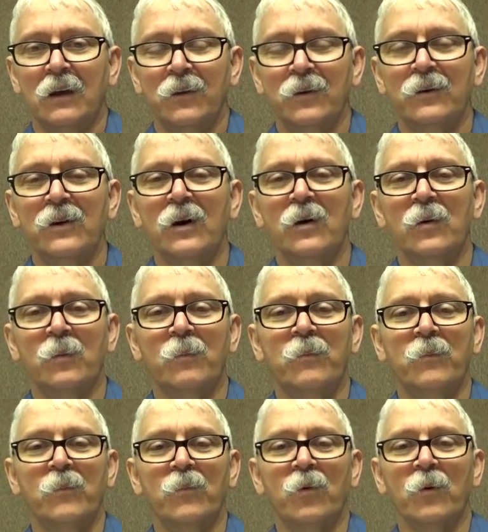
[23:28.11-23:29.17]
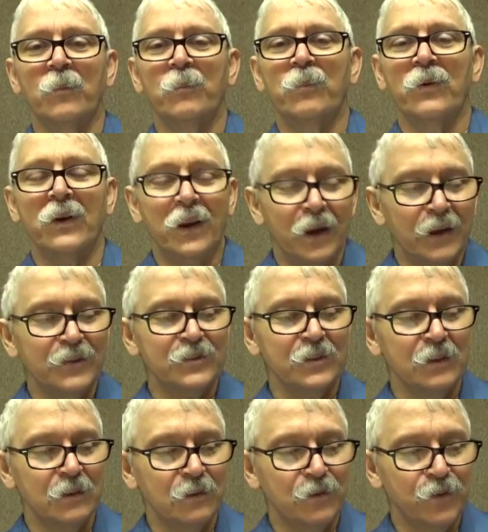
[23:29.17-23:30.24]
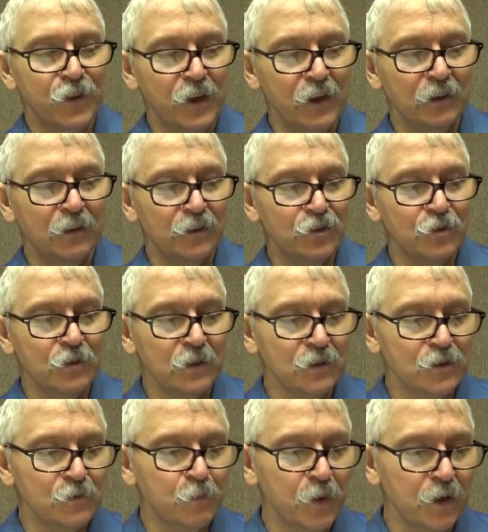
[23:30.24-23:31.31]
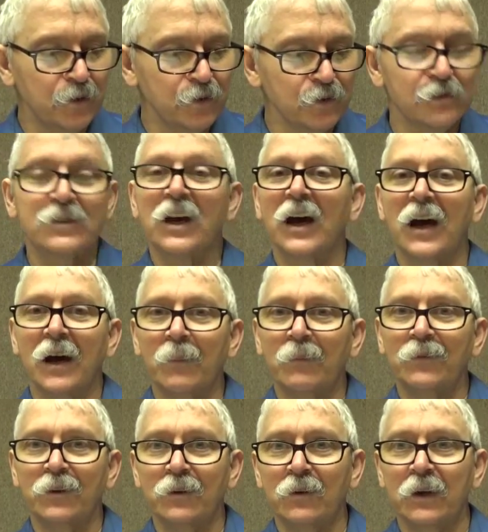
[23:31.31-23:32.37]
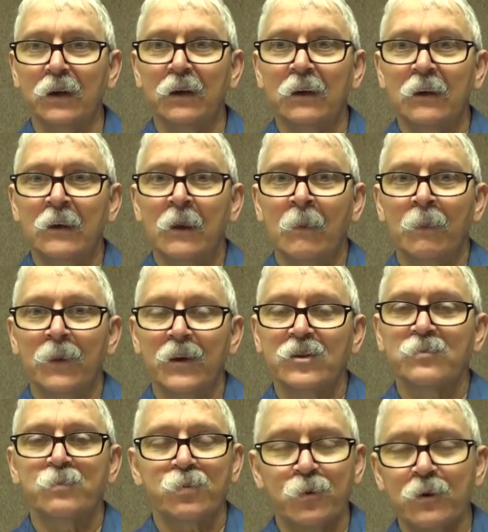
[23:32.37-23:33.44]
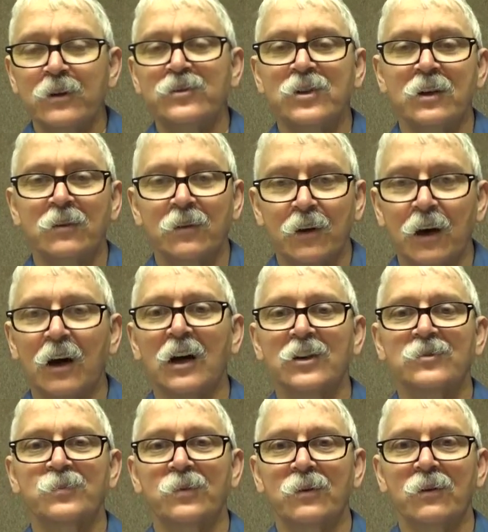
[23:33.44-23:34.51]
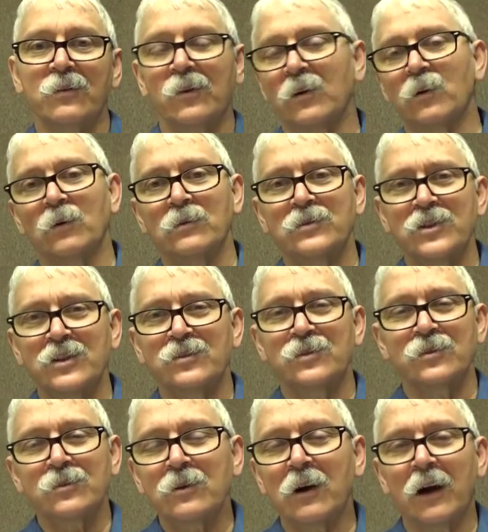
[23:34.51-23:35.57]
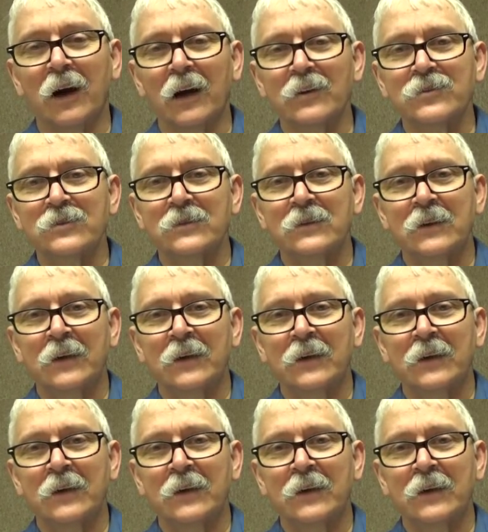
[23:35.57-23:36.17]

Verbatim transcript: there's no more blessed thing that you can spend your time doing is preaching the gospel of the Lord Jesus Christ.